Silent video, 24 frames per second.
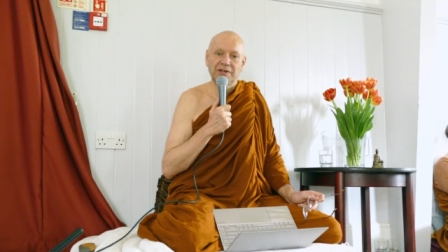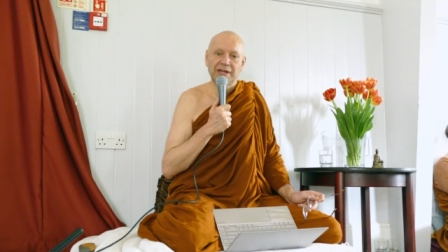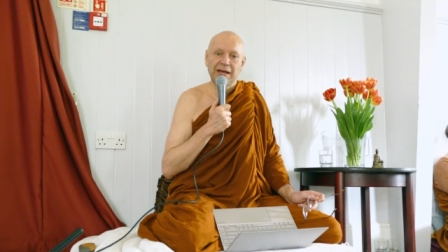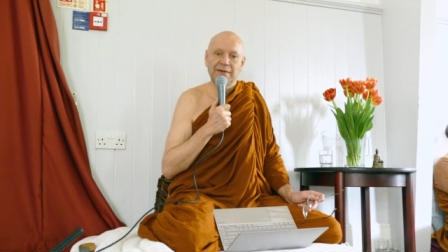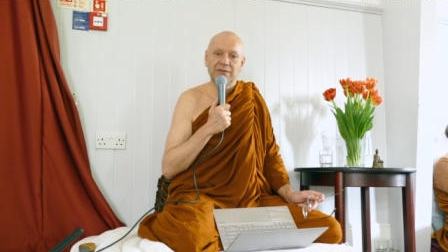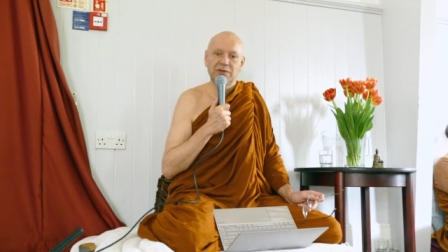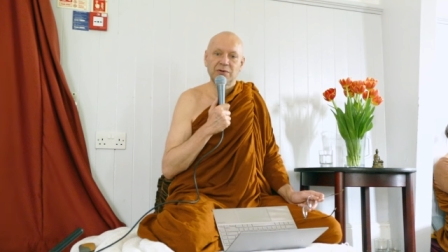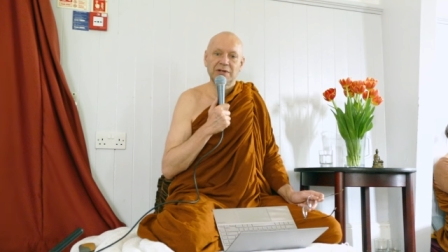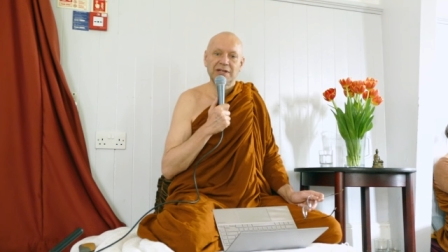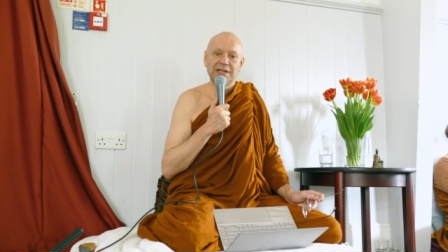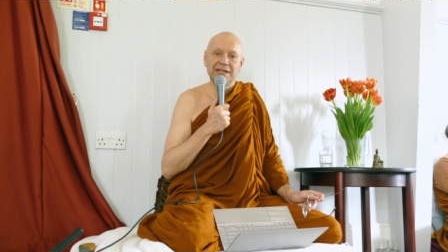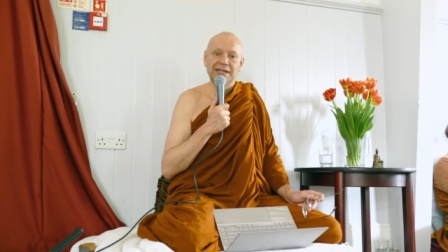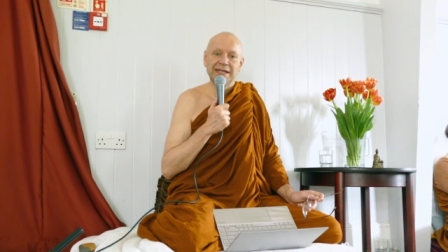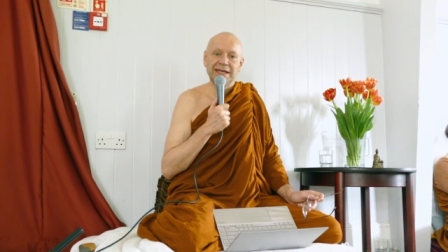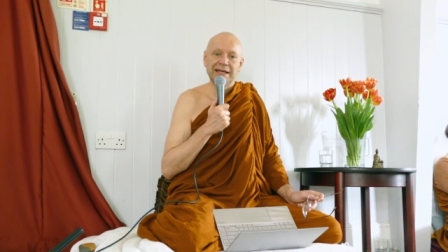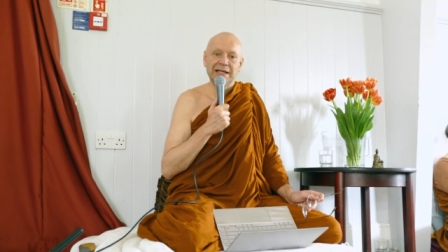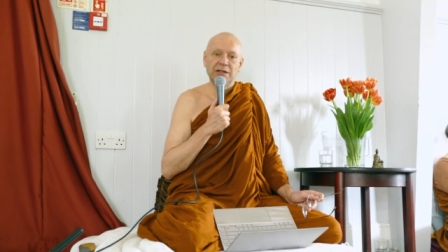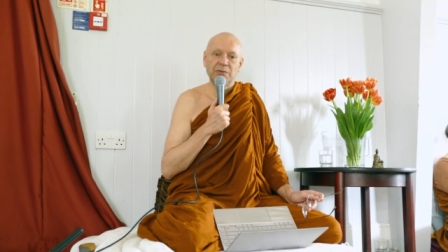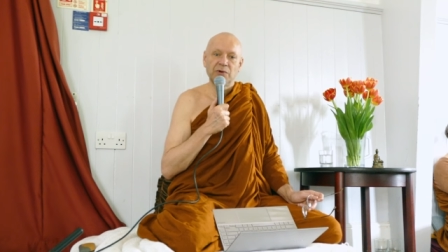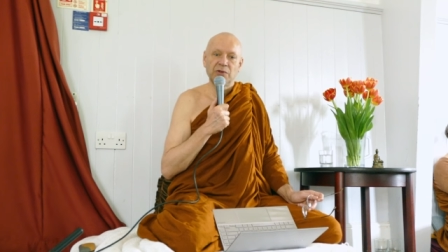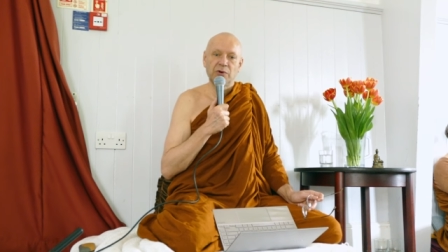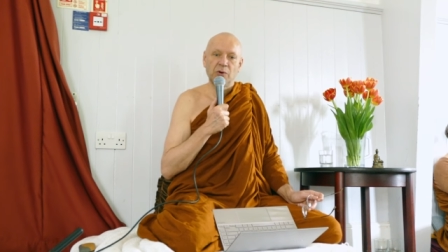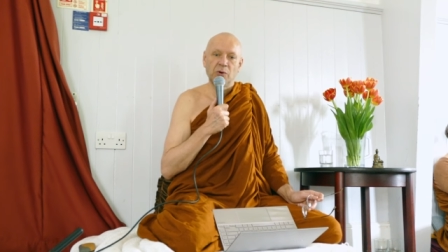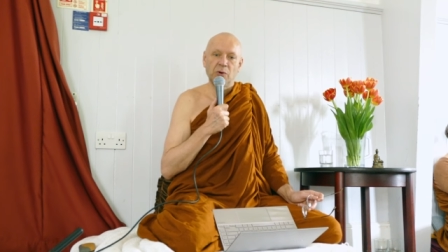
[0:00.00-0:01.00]
have to
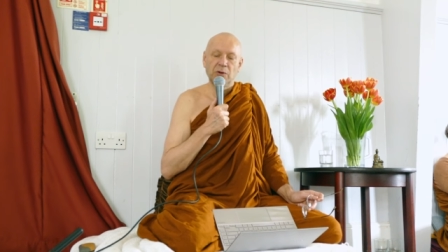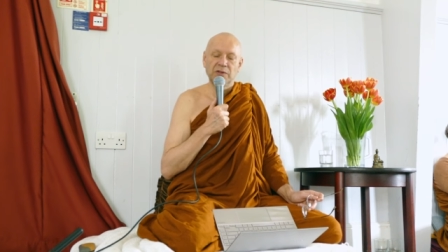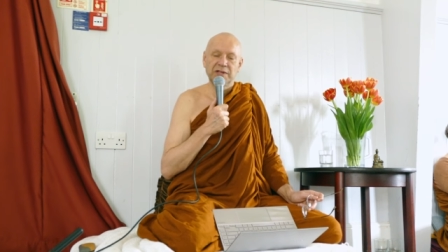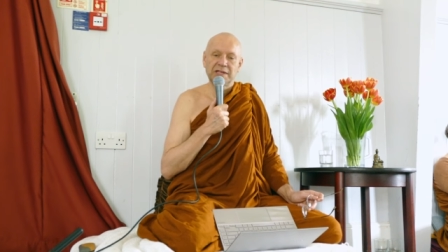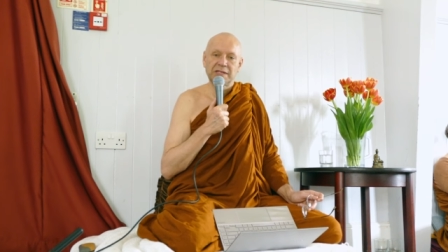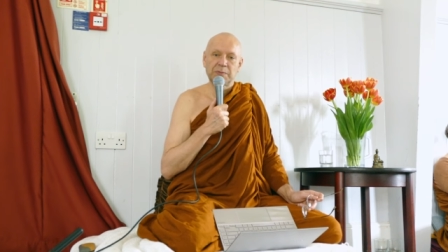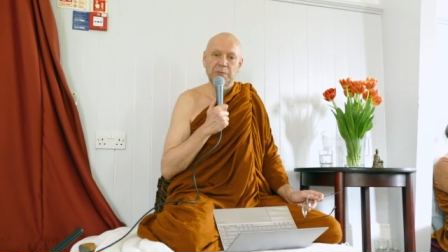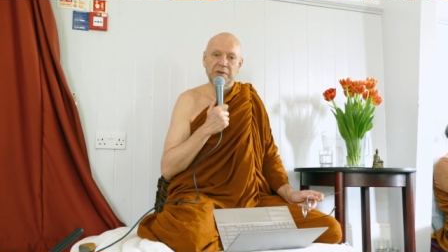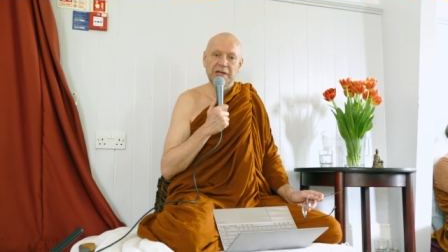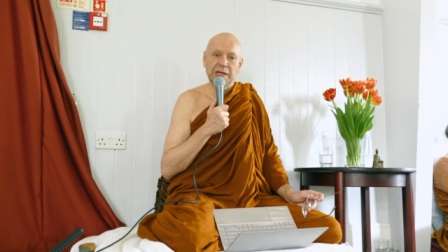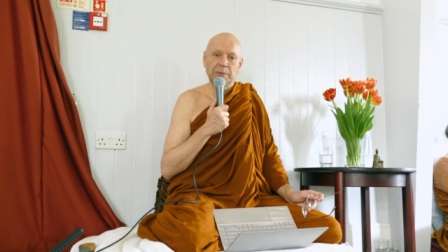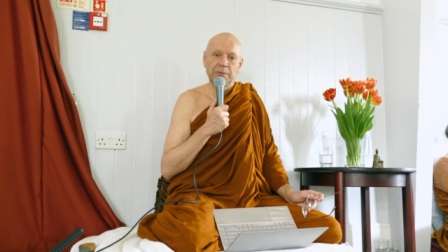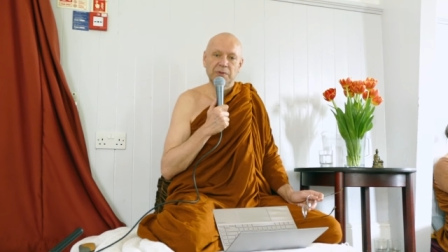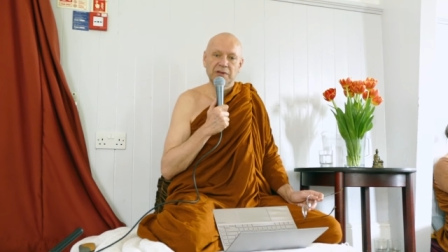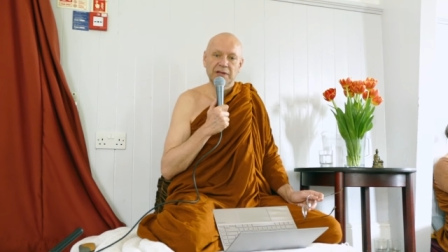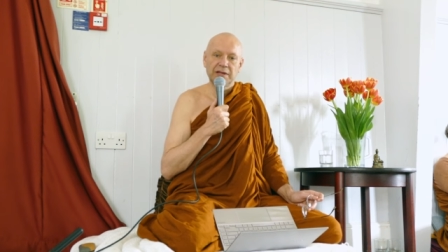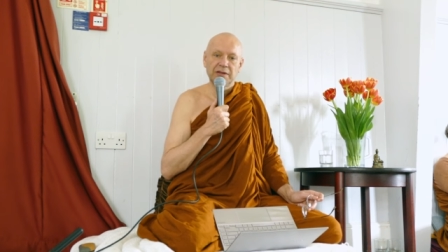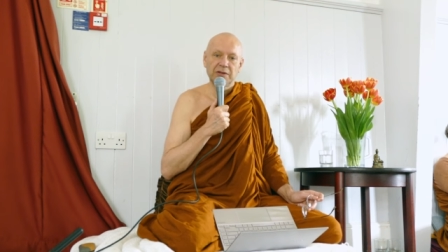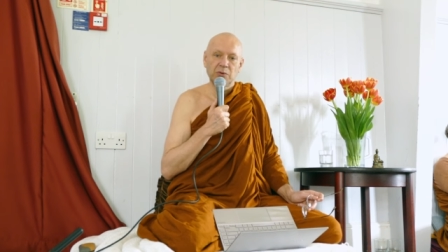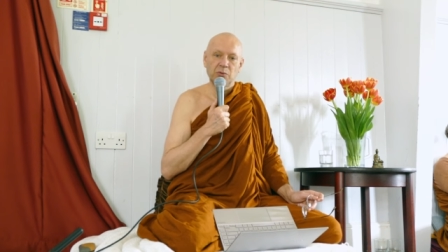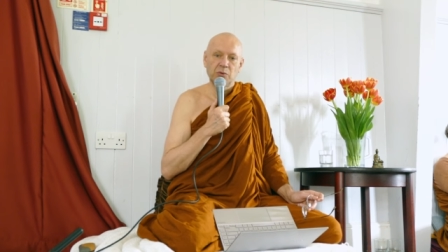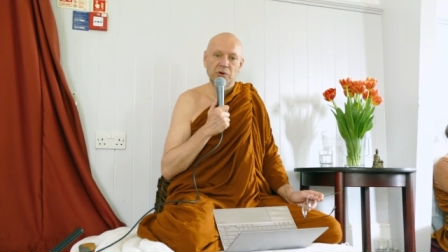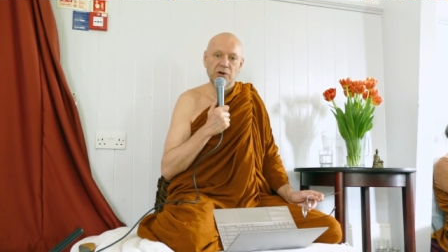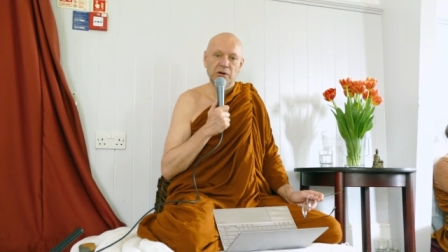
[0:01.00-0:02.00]
deal with all these people
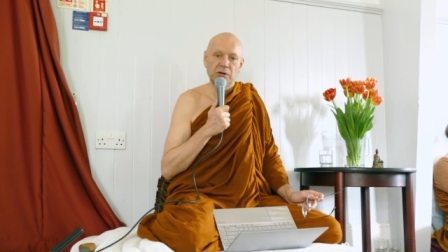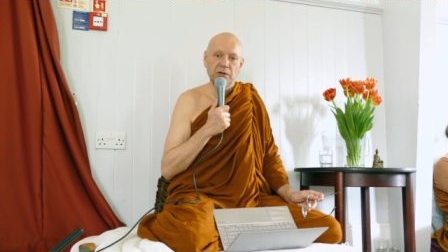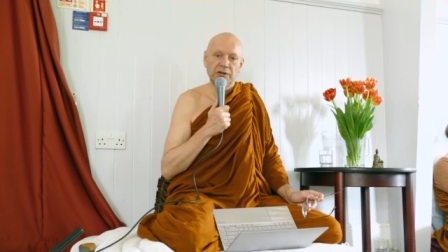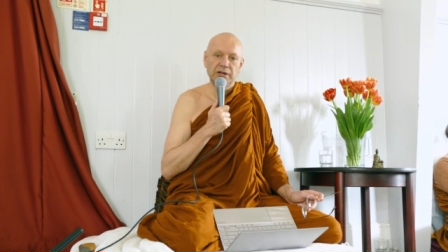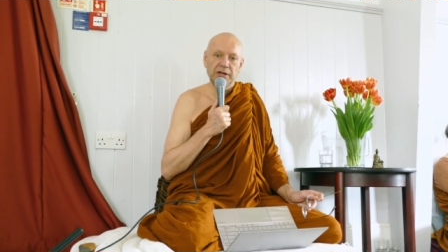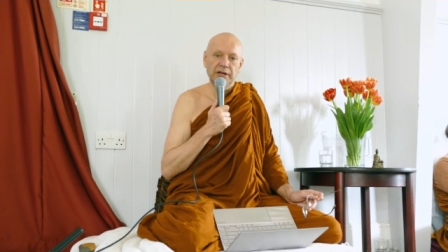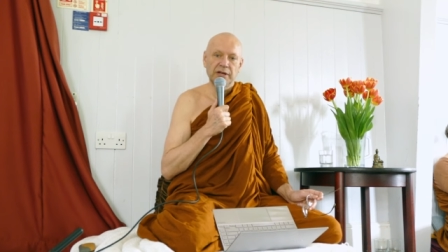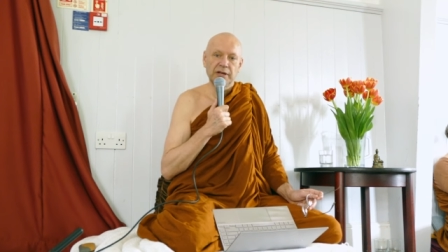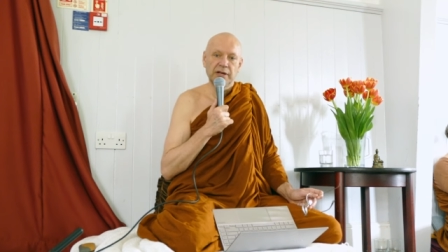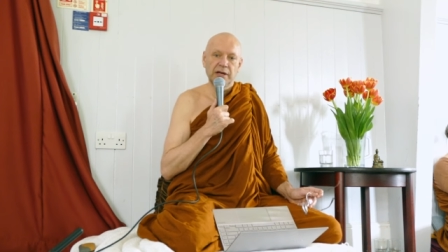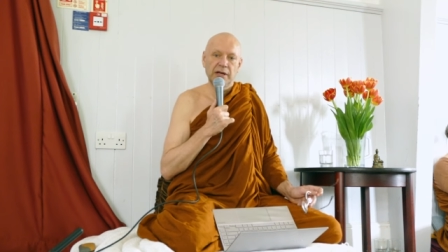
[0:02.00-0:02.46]
in the world.